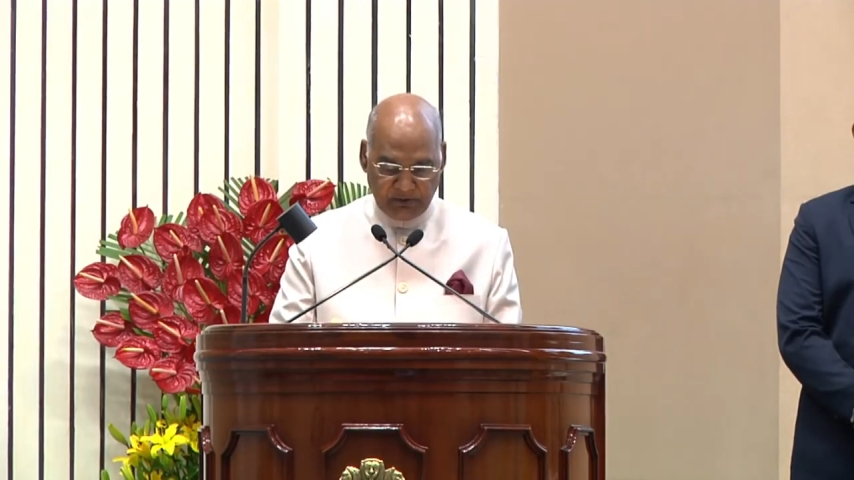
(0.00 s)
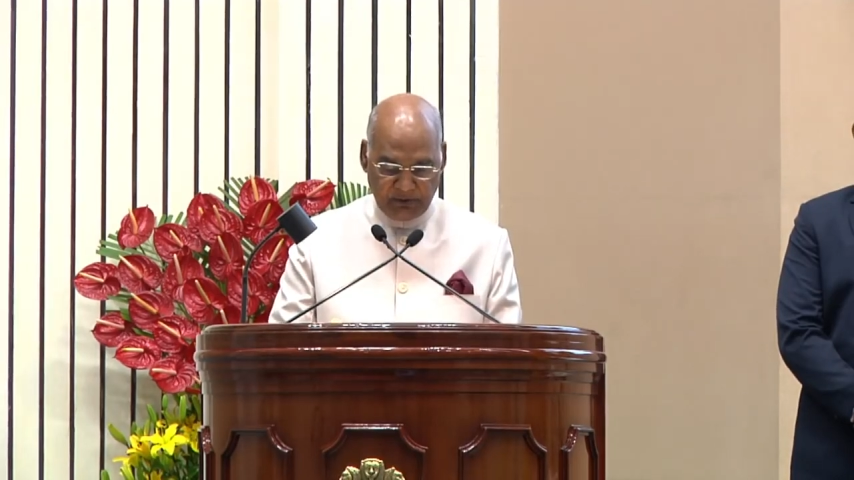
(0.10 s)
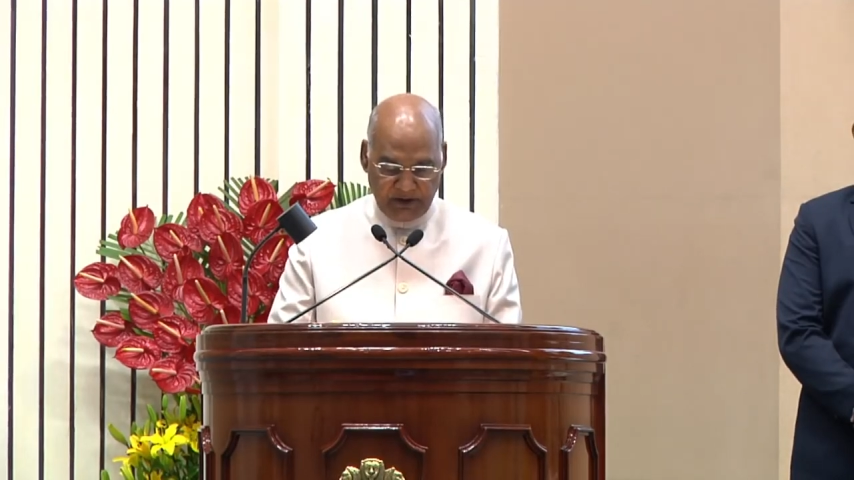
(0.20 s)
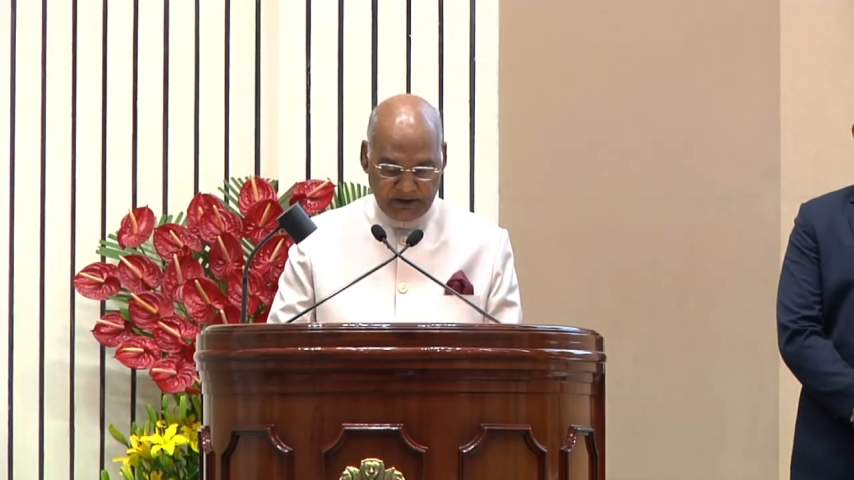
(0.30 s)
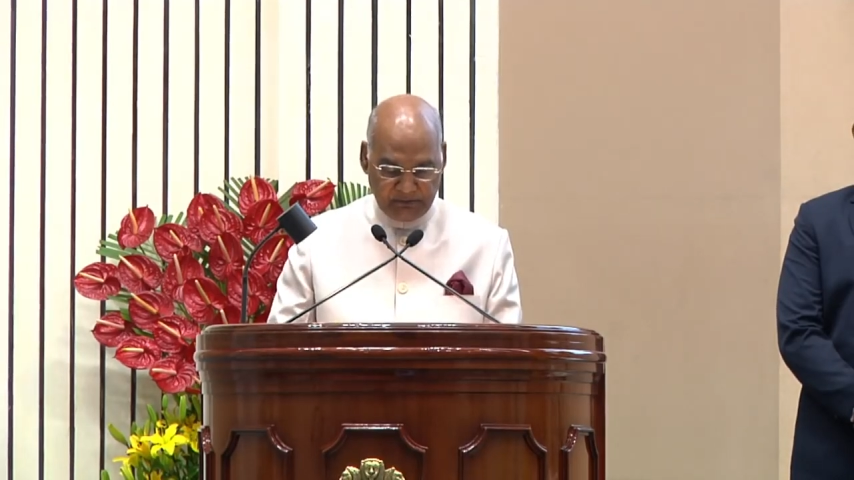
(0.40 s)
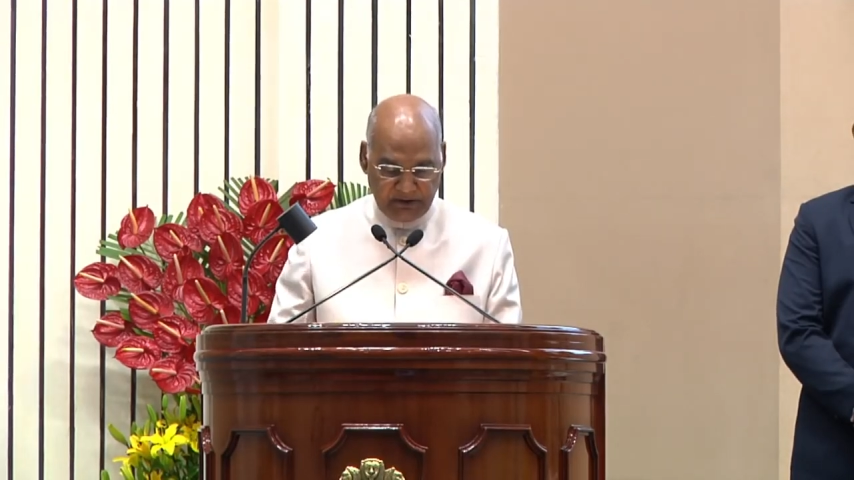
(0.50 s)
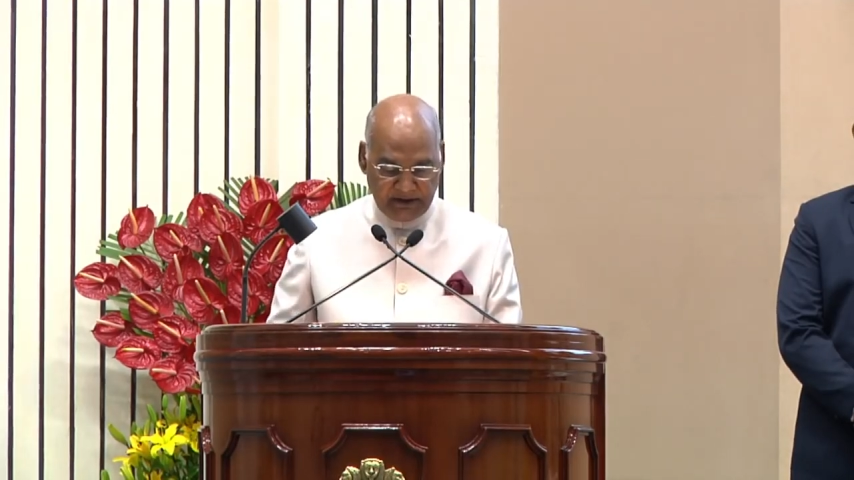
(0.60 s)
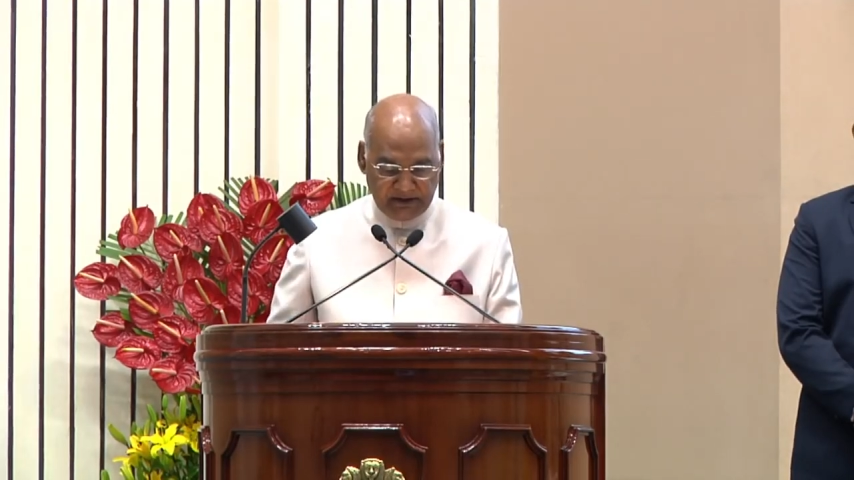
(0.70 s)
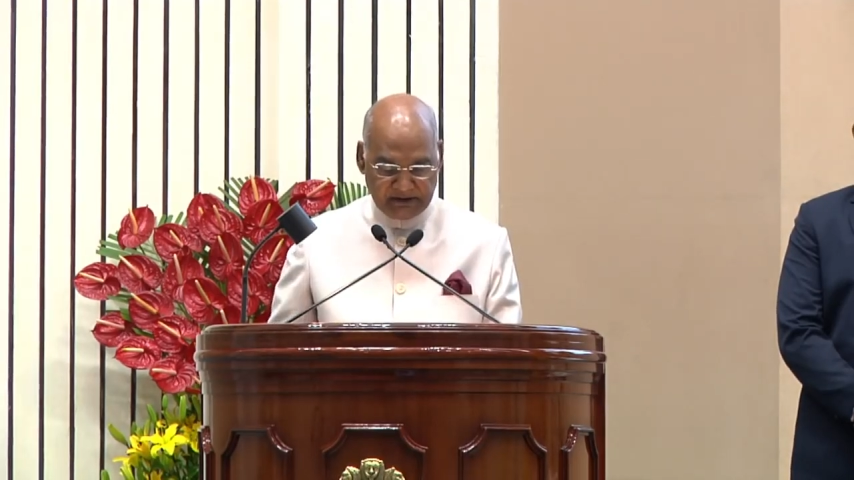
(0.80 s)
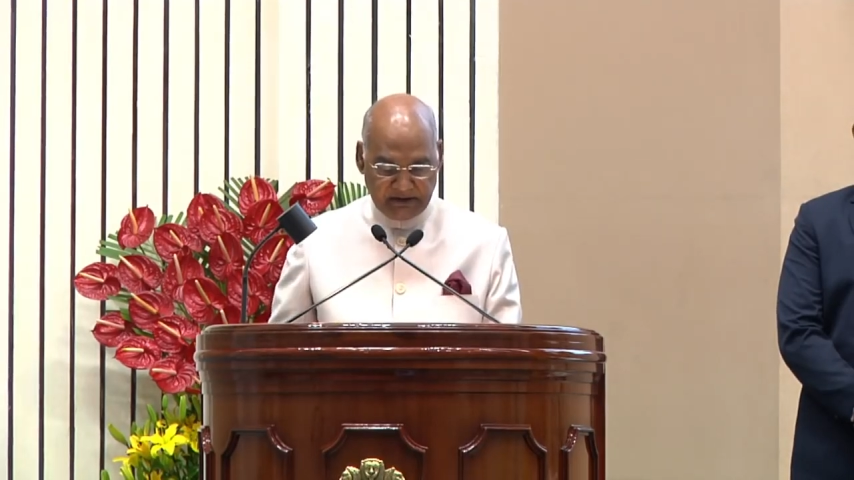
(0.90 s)
to
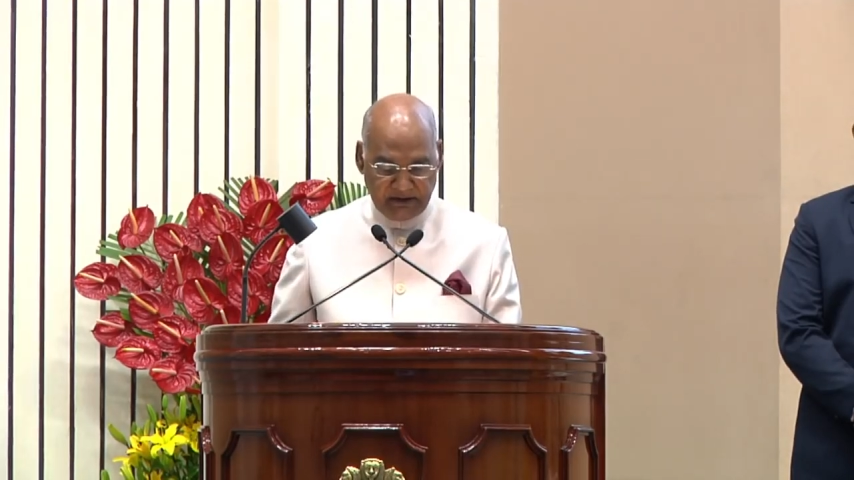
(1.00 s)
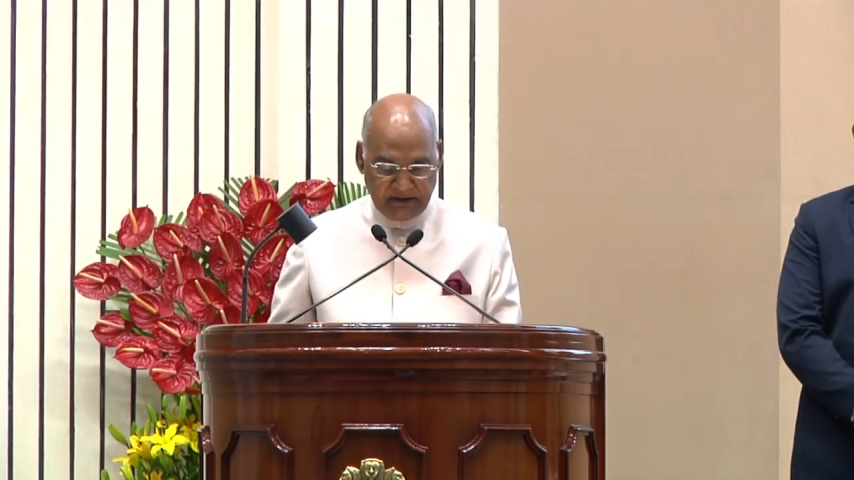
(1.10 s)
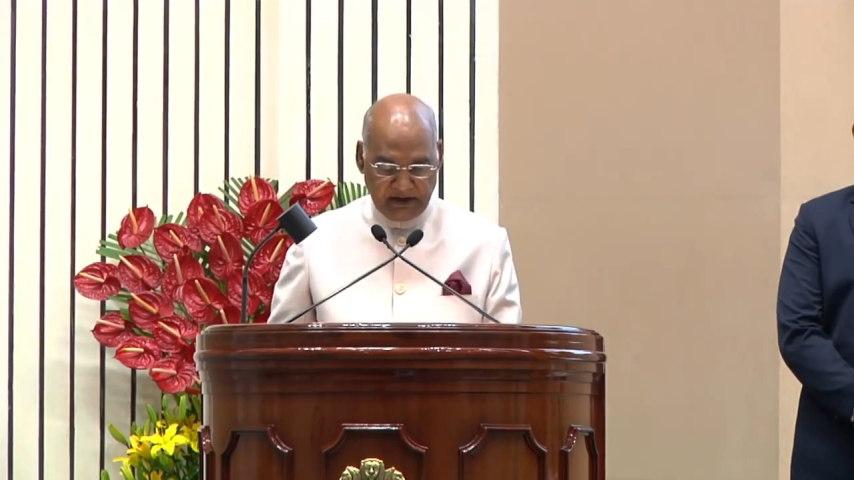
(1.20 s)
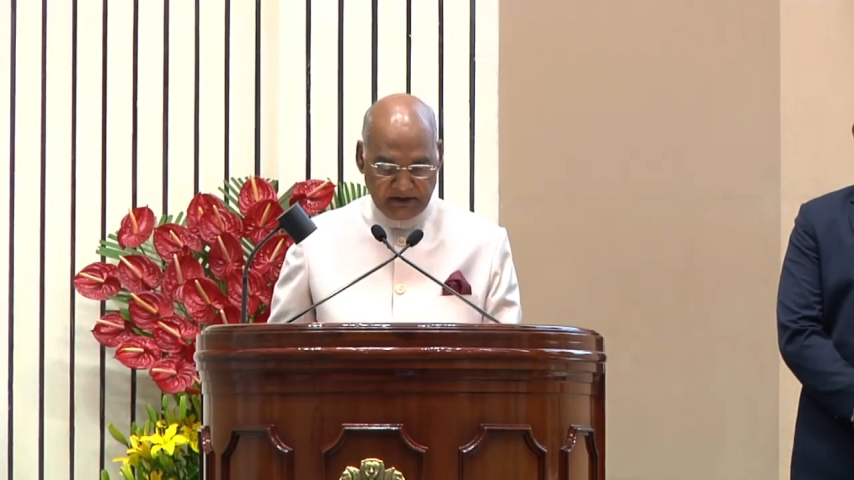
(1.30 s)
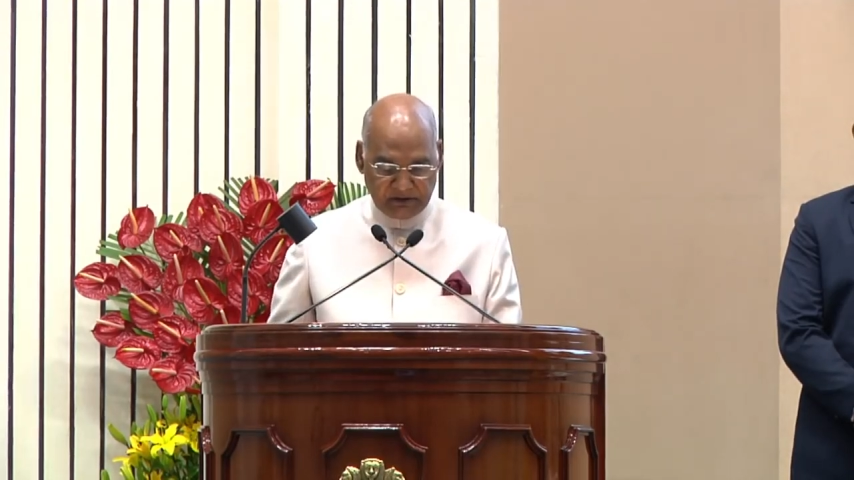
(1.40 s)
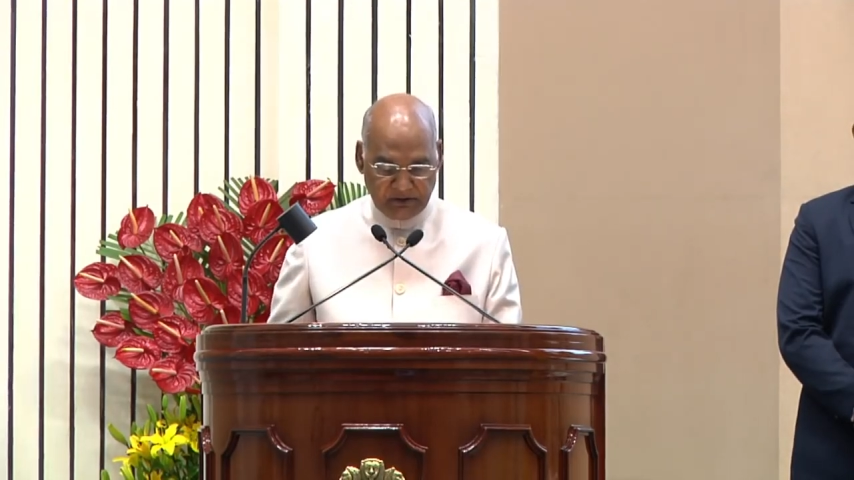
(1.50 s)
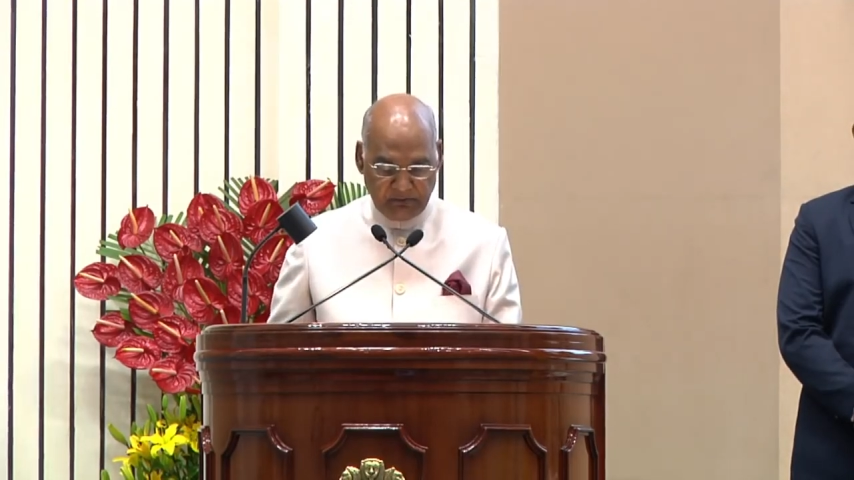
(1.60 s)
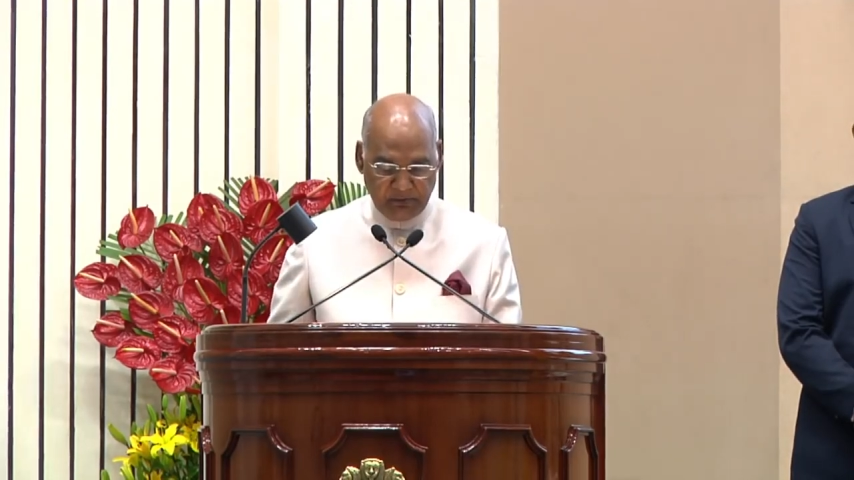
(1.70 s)
experience India's